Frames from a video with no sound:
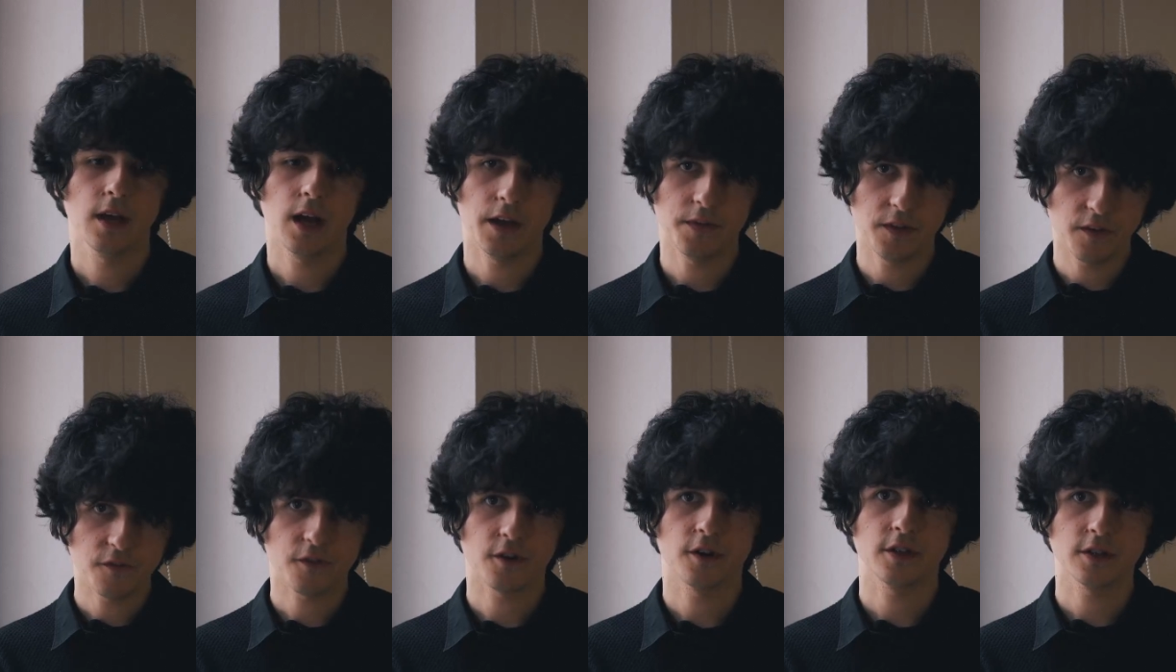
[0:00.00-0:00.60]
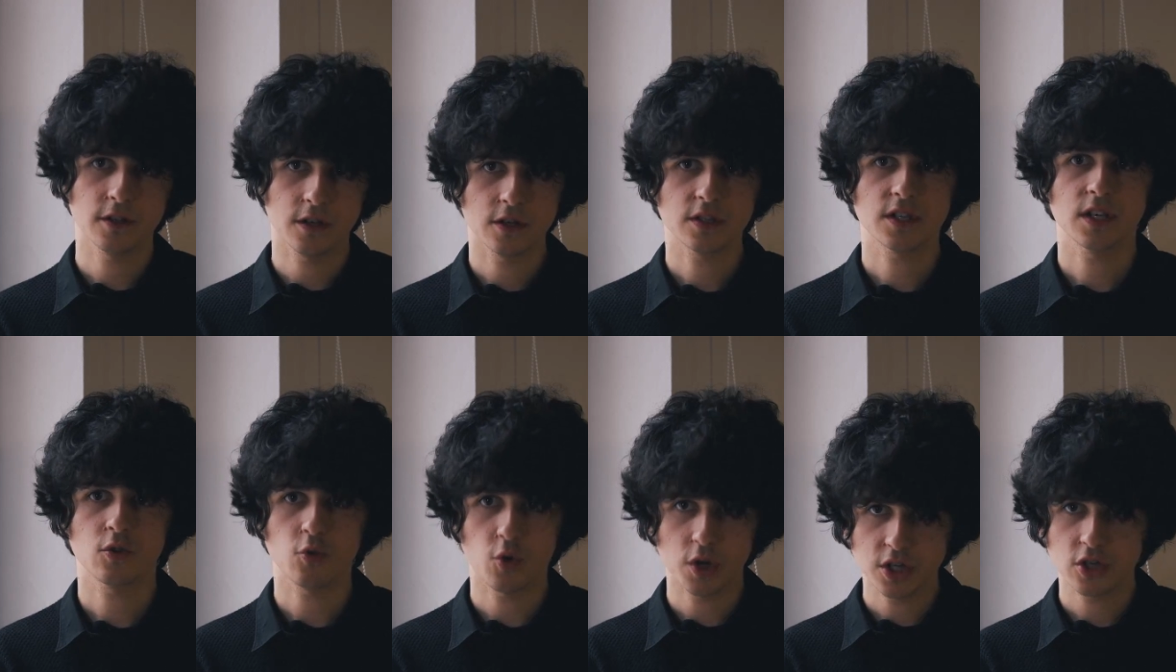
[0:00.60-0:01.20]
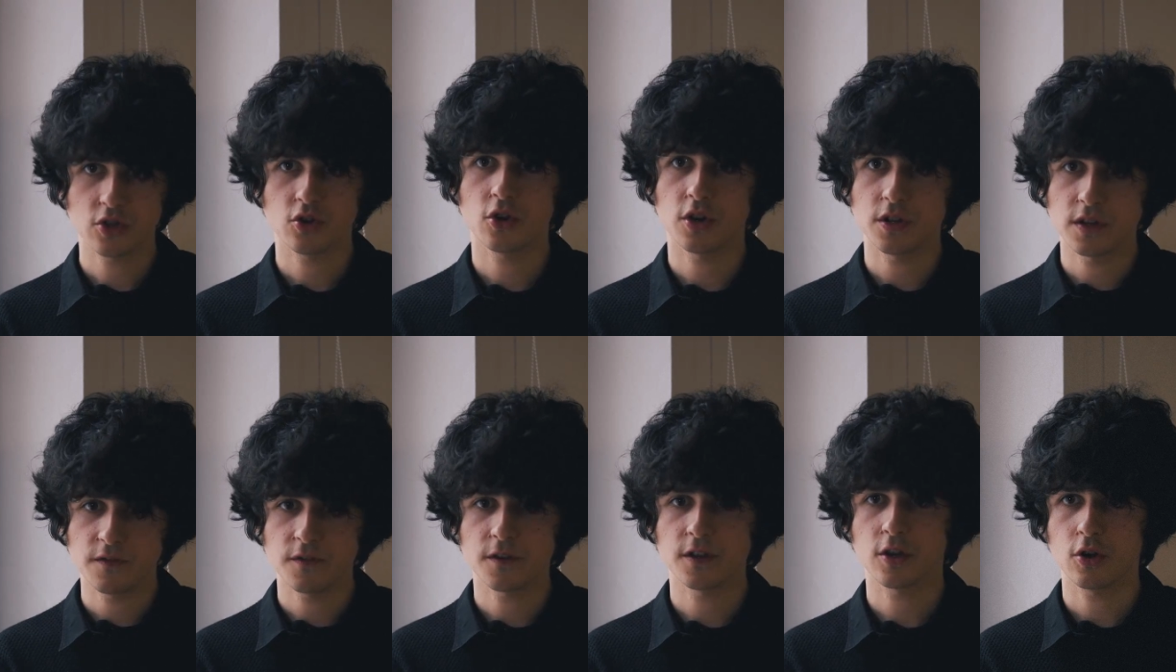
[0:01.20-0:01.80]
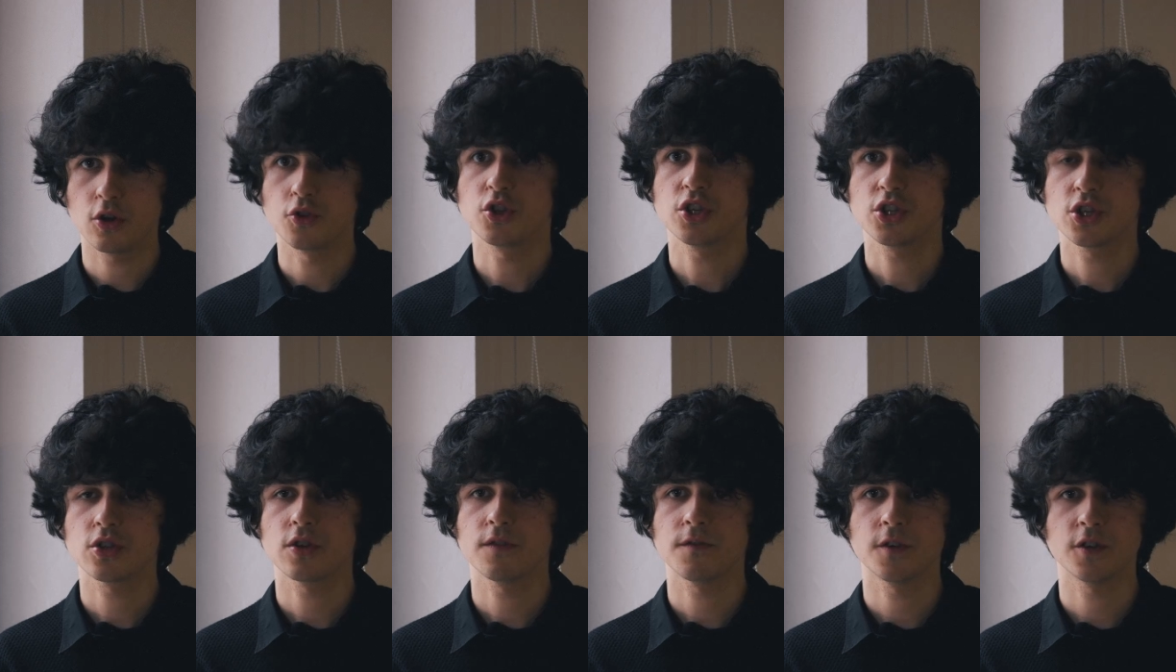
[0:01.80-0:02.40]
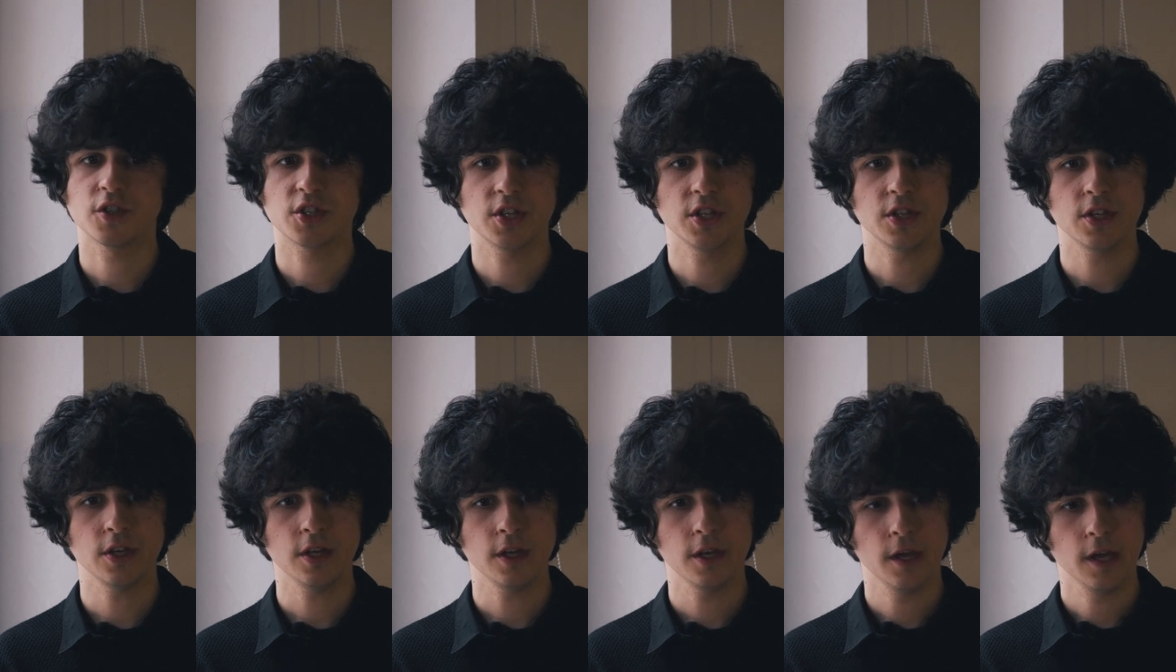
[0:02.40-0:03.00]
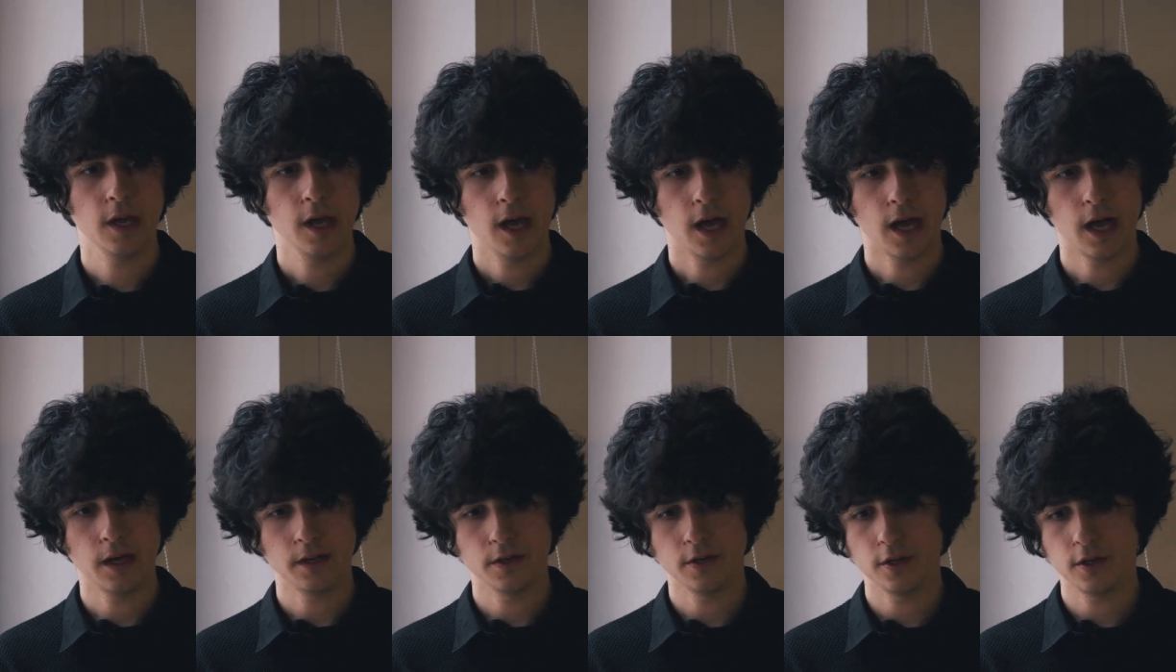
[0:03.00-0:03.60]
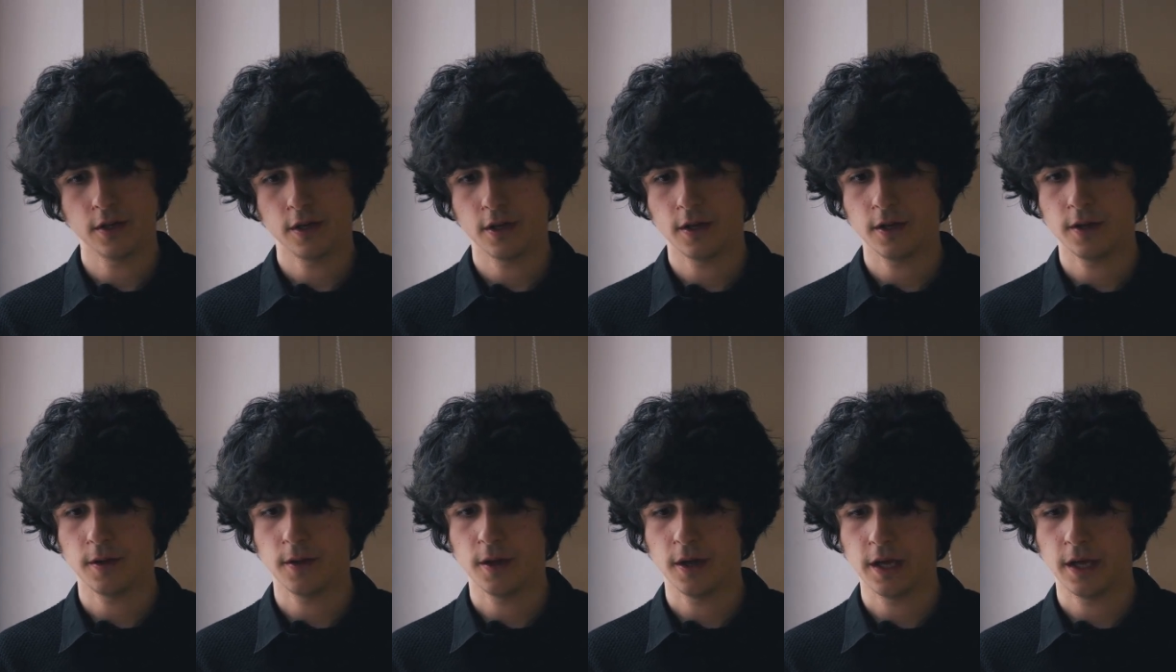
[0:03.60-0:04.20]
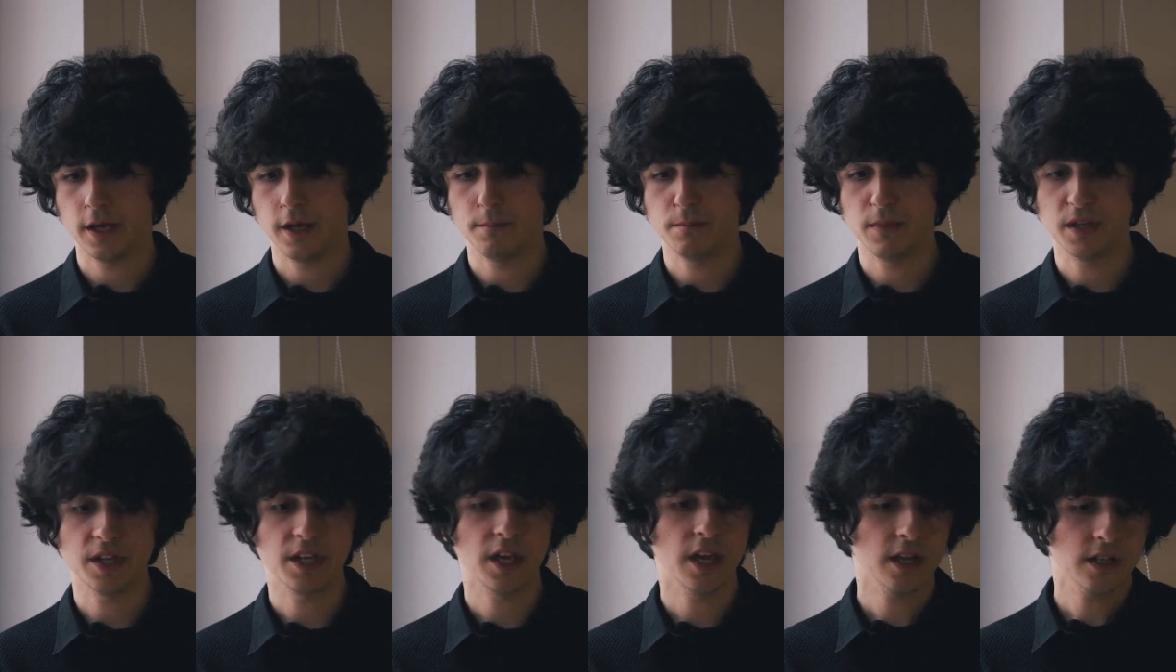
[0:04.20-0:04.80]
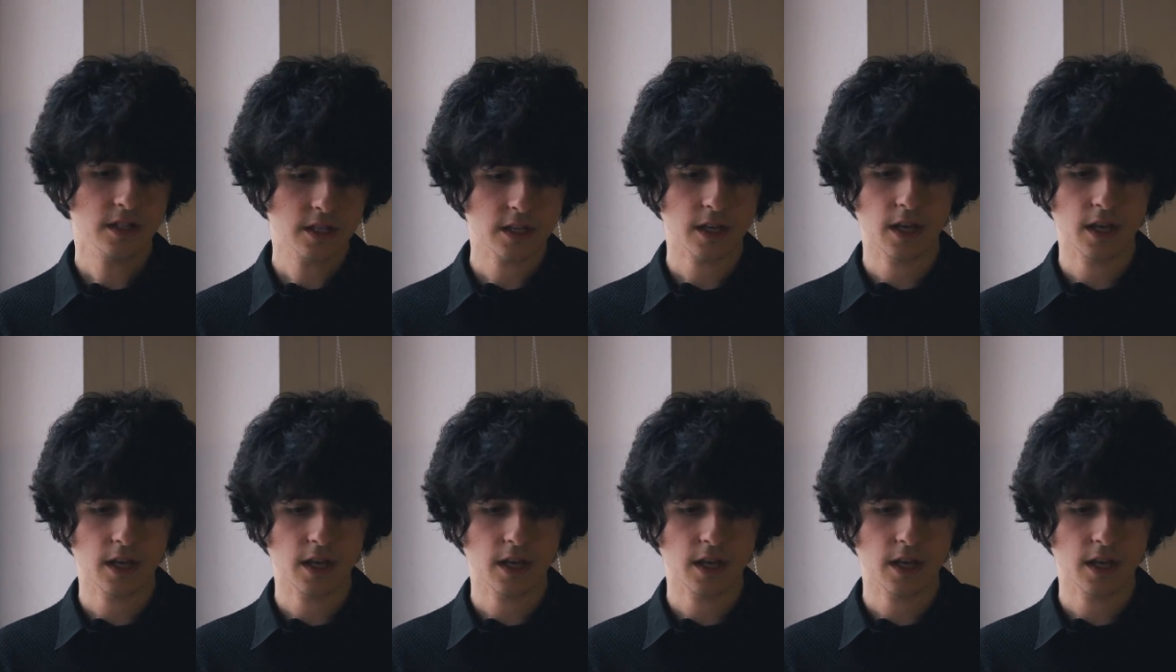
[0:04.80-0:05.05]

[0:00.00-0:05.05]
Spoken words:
a different situation or a different condition of the city, and mediates